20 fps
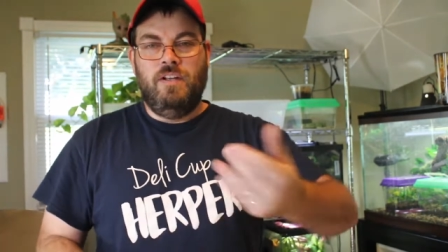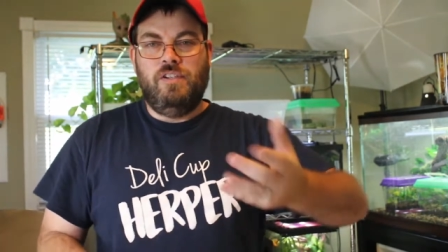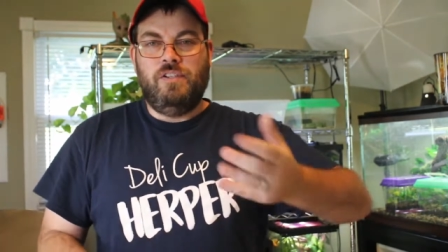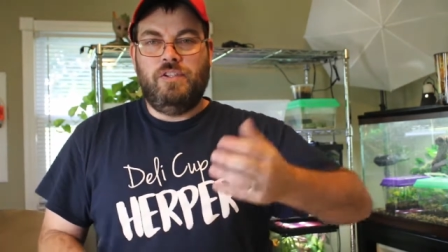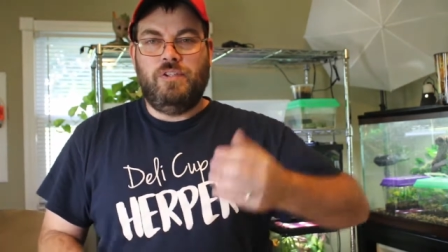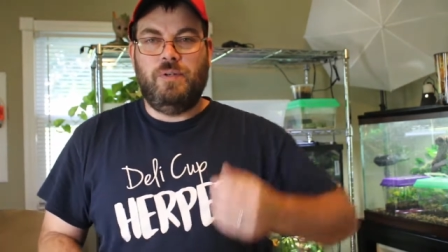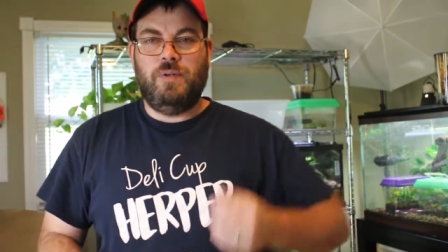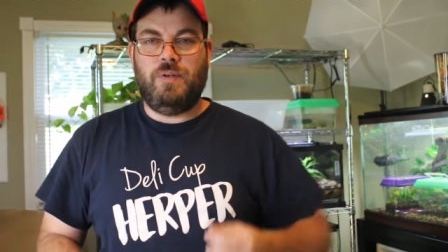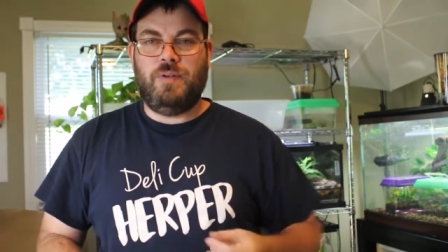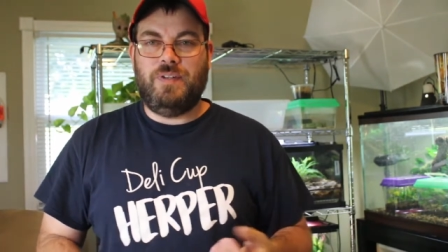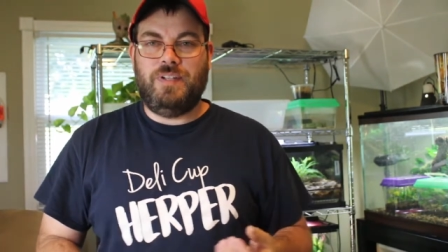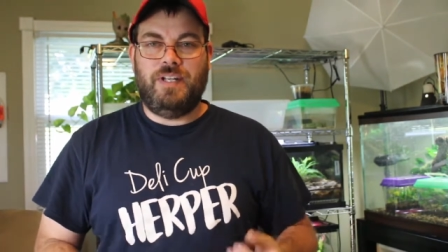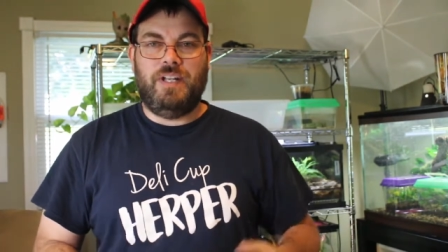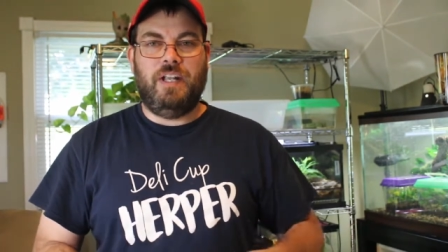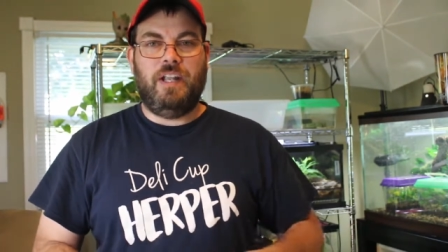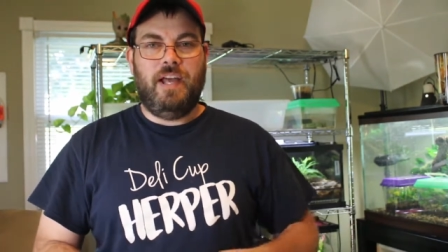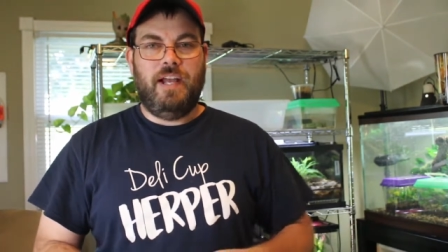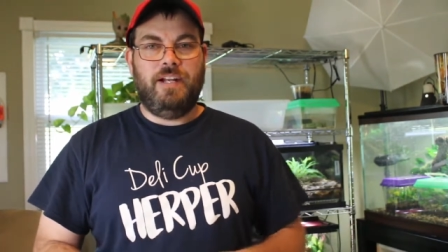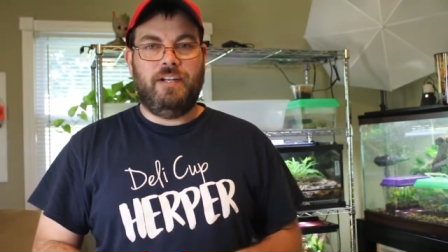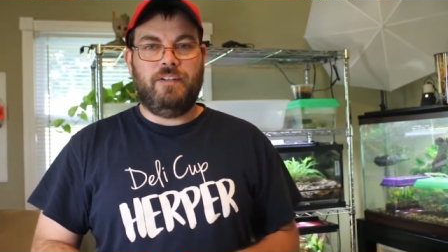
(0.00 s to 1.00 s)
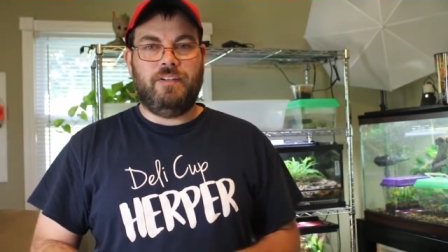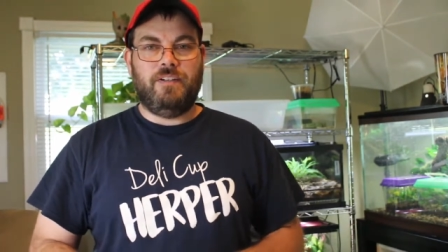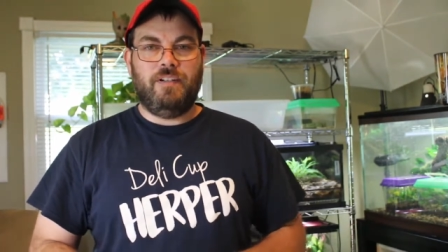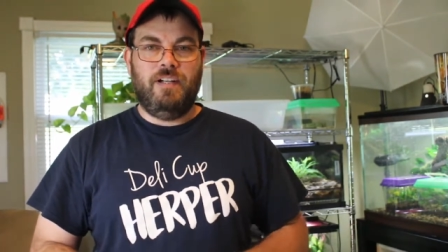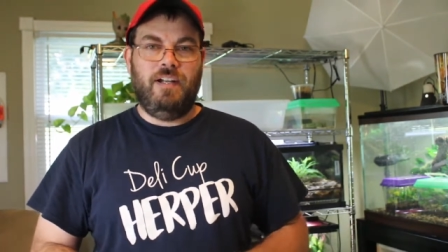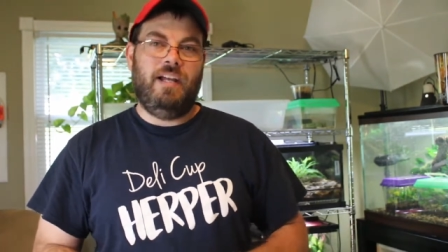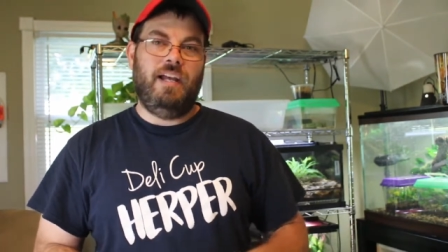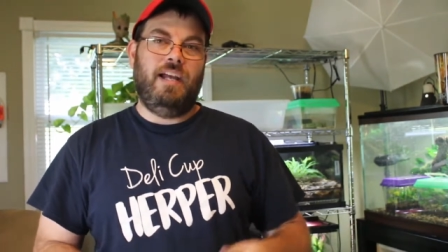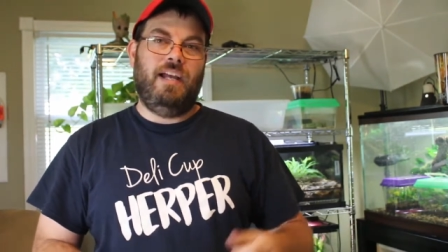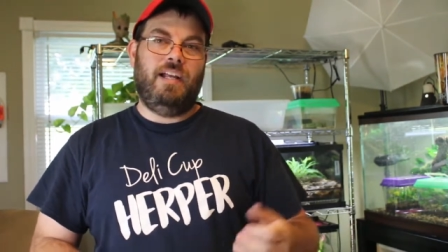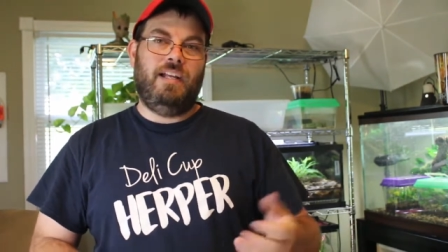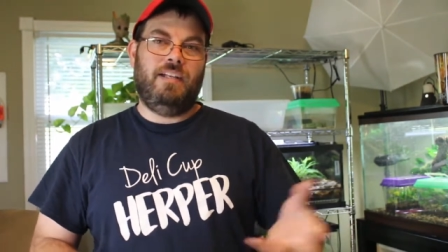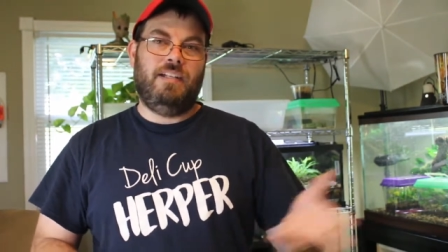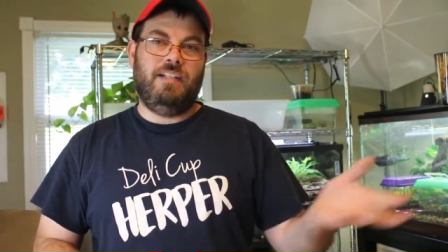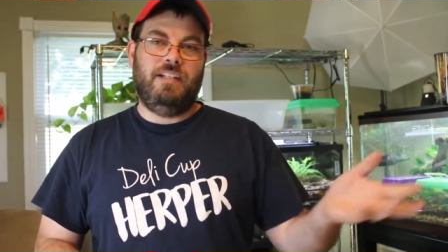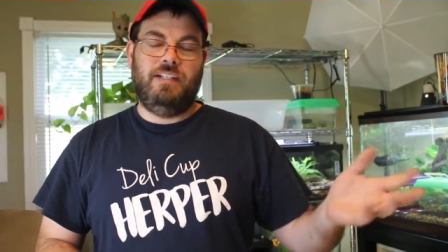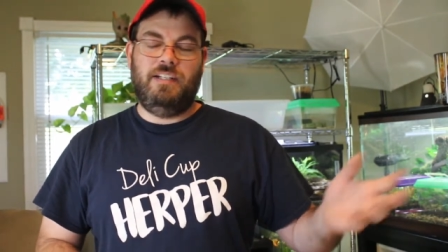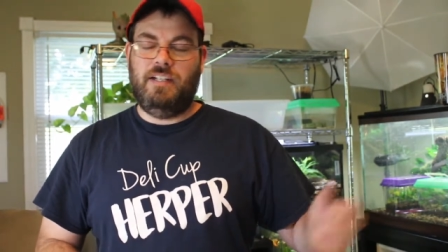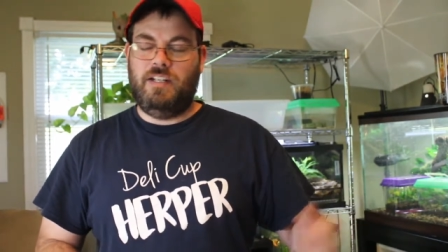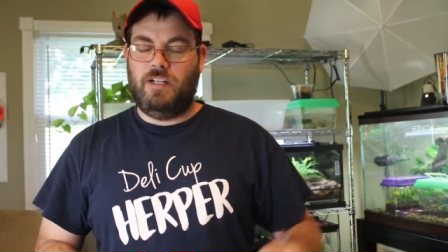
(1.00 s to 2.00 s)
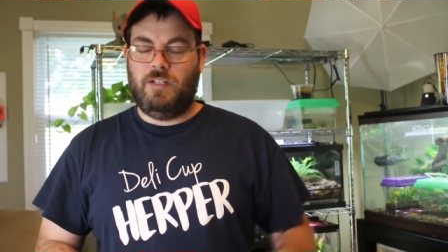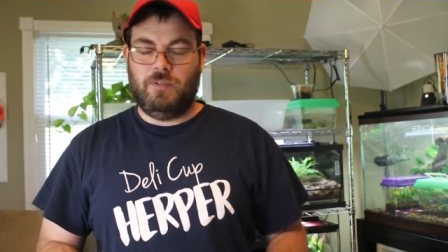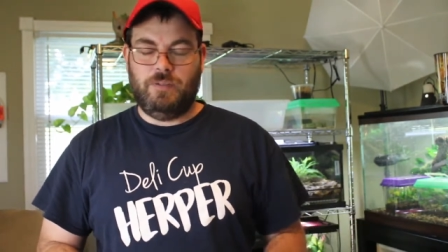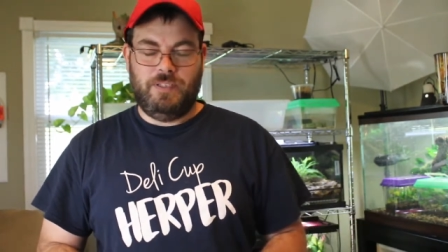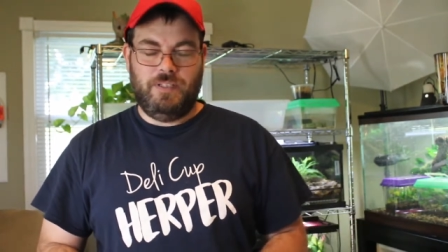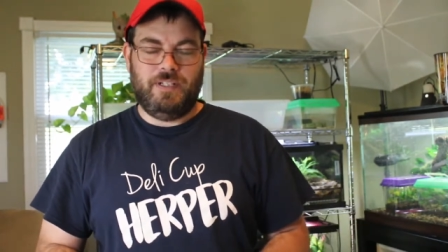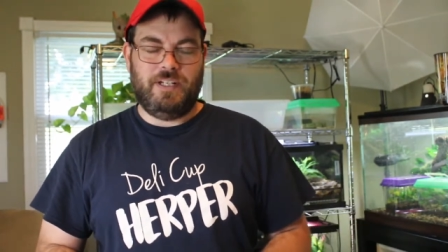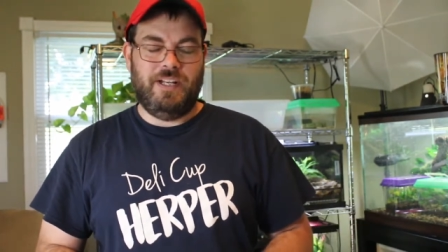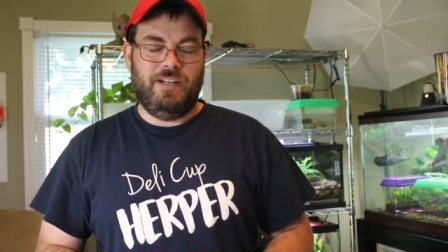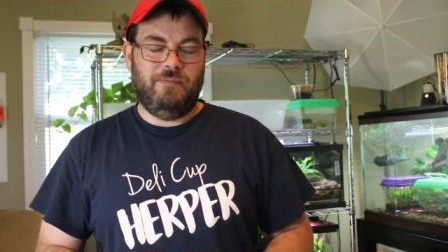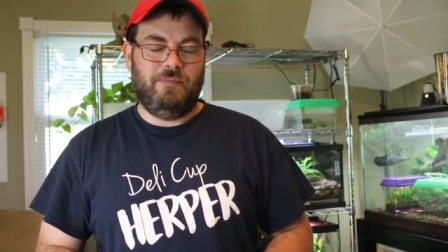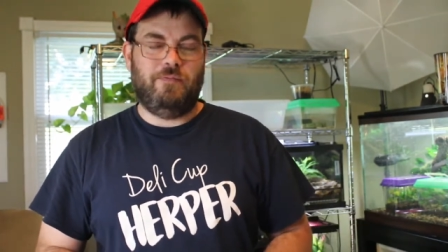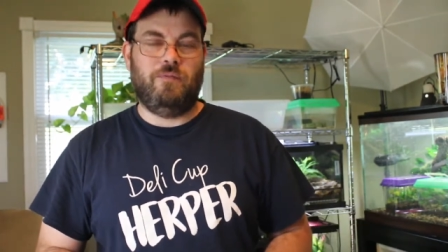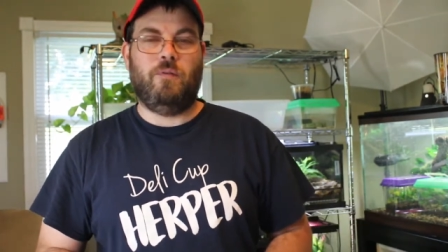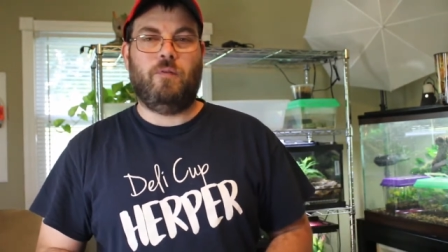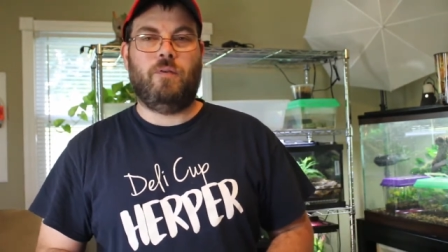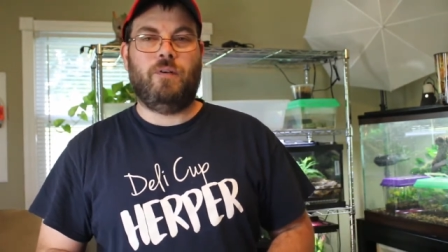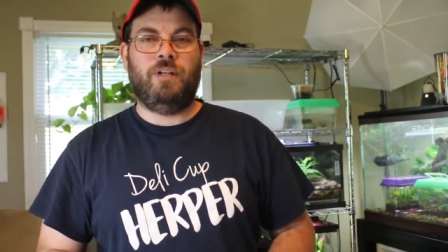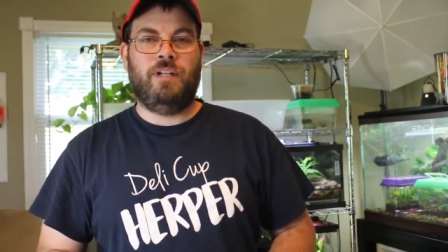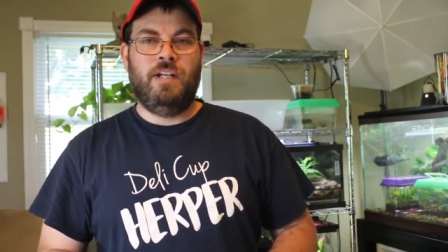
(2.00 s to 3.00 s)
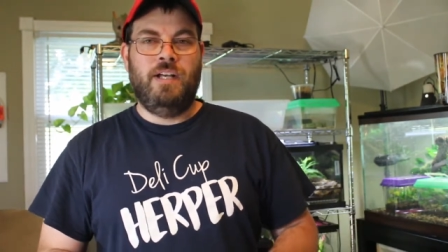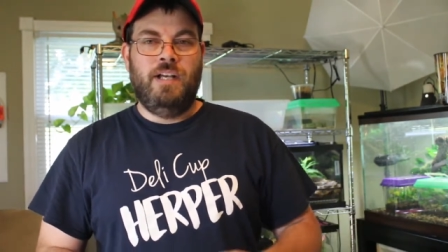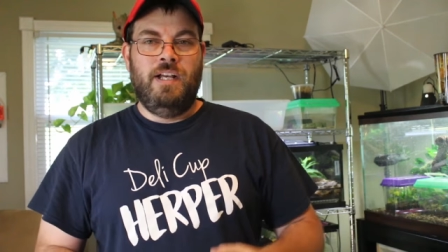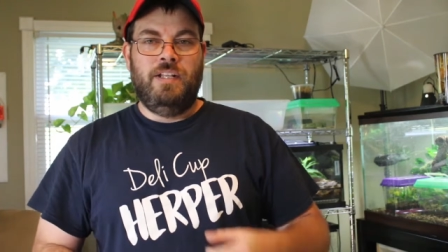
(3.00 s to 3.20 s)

sooner than later and you know you can afford